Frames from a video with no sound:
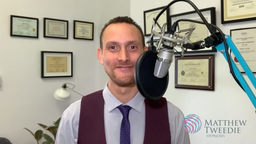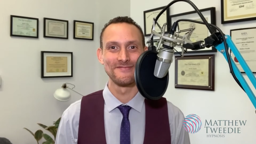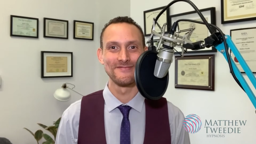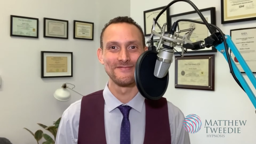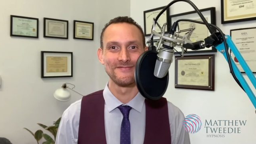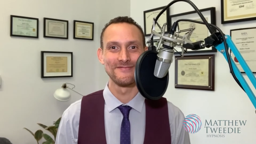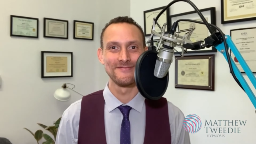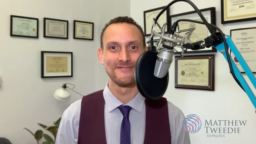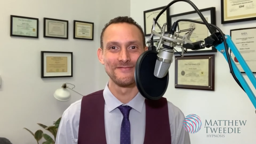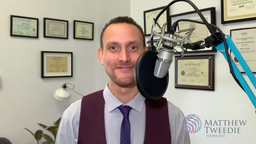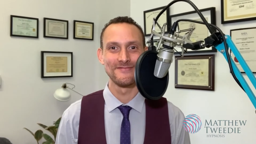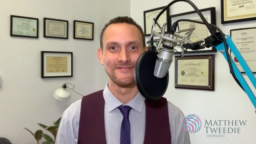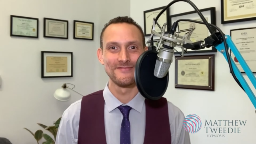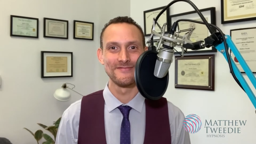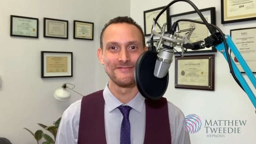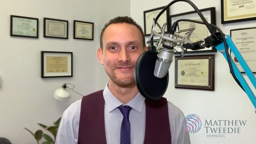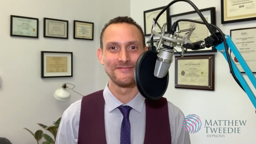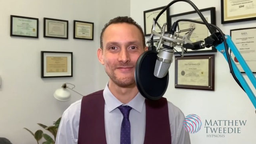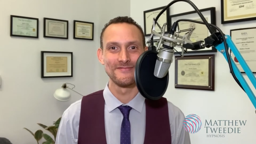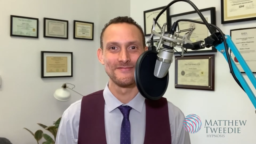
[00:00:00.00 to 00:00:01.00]

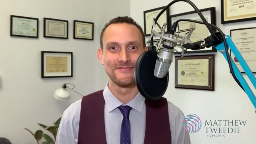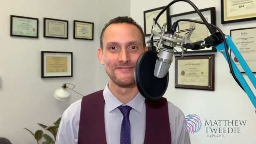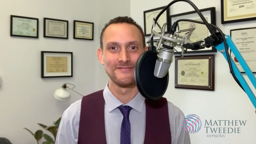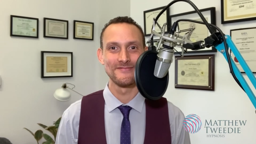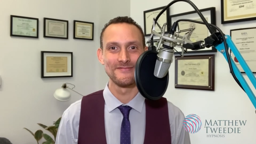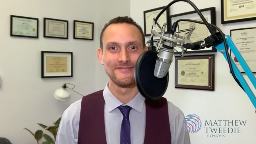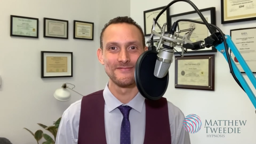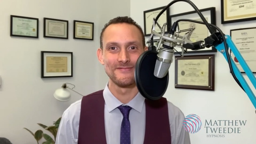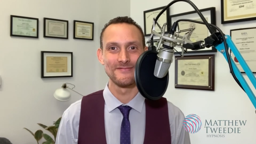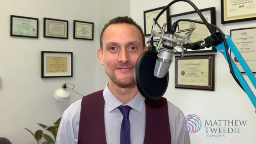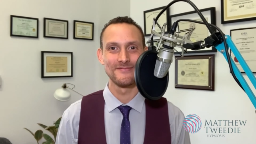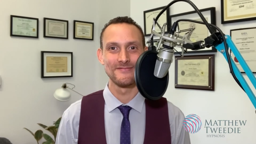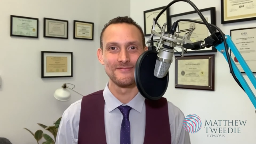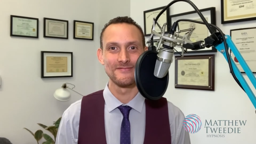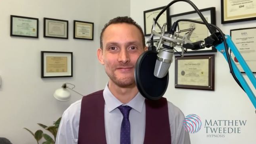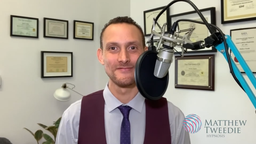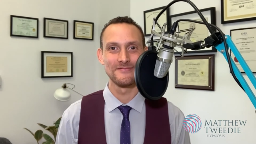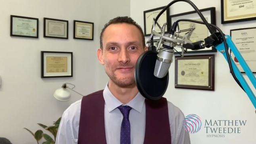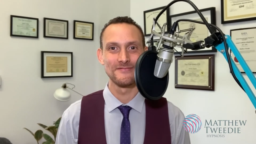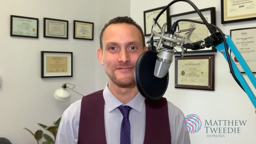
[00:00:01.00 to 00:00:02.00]

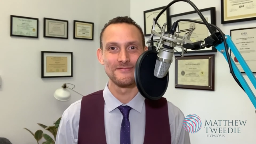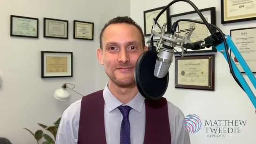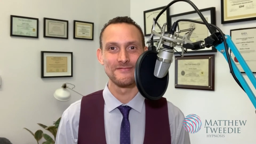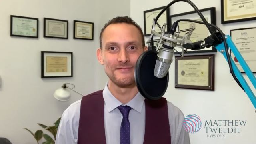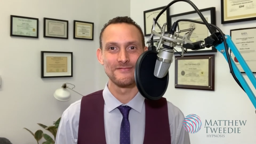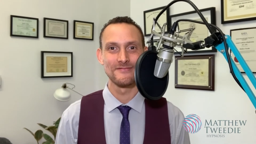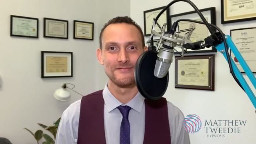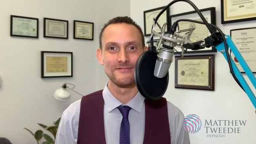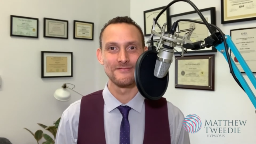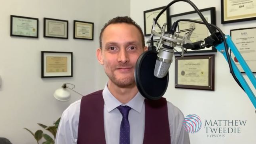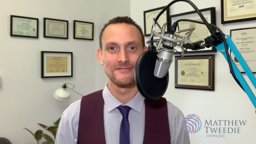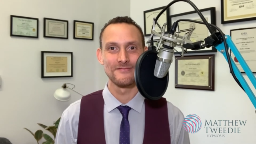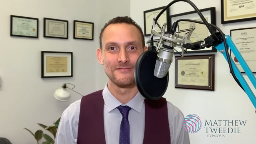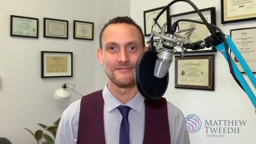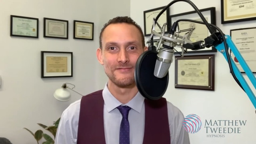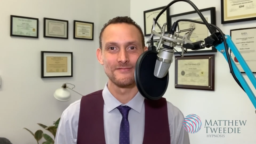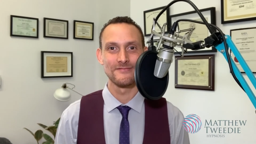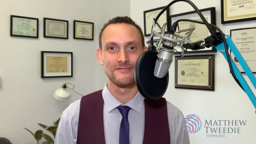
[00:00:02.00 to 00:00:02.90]
Nobody speaks.